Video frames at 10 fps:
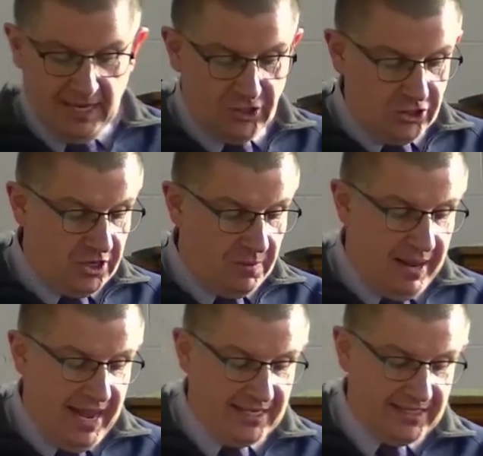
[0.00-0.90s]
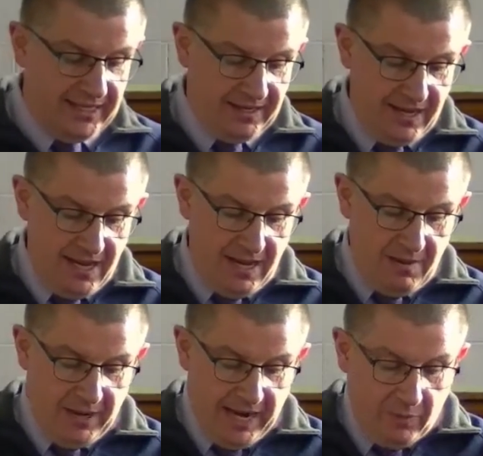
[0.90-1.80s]
That's just in passing.
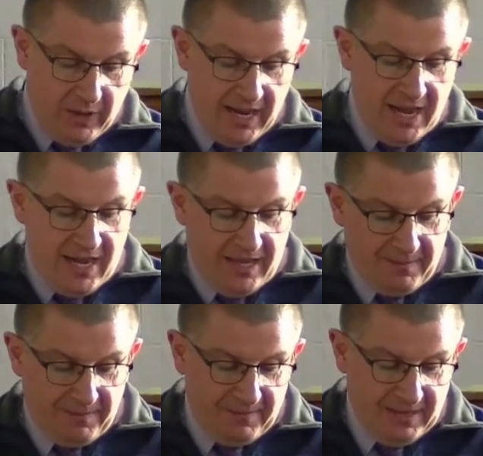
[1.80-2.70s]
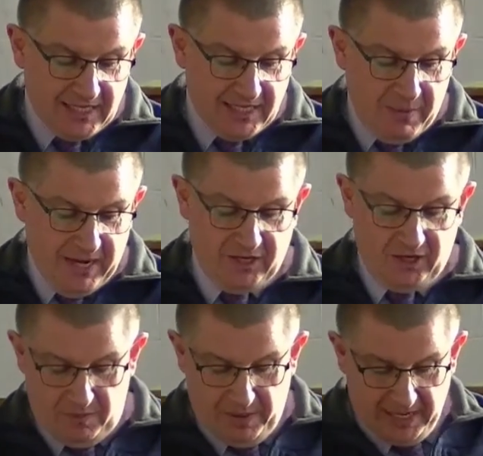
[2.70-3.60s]
But anyway, let's get back
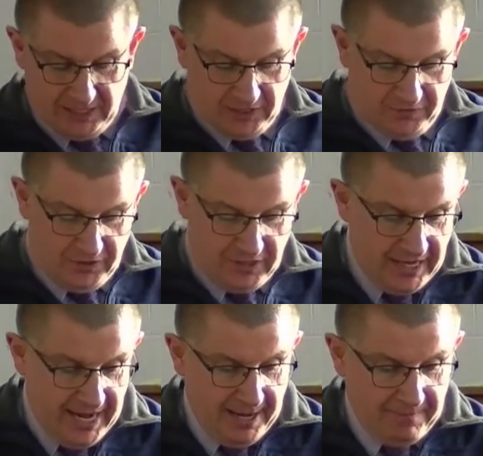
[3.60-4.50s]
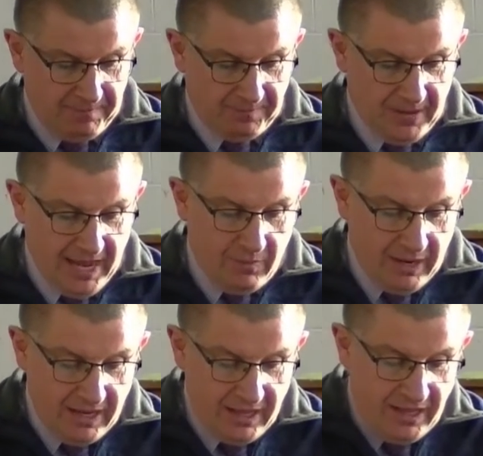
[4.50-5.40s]
to our passage for today.
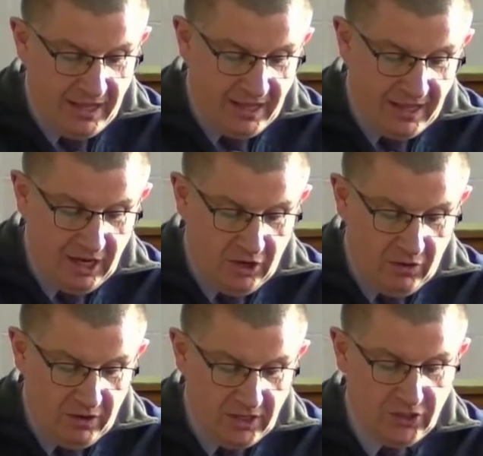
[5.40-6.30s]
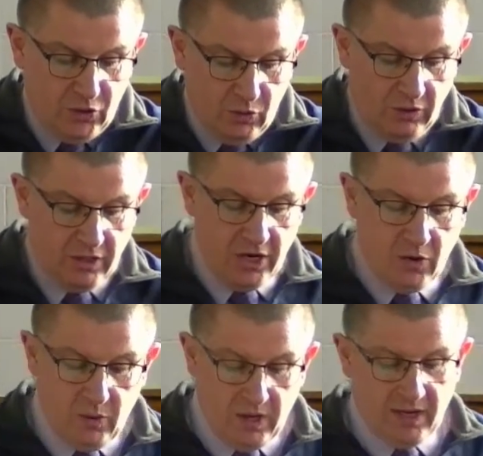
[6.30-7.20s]
Anyway, the Lord told
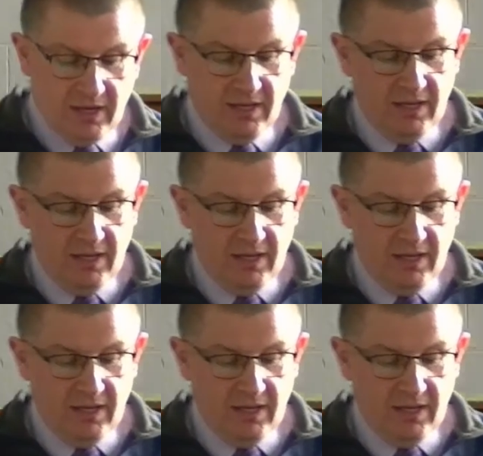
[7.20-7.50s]
Noah,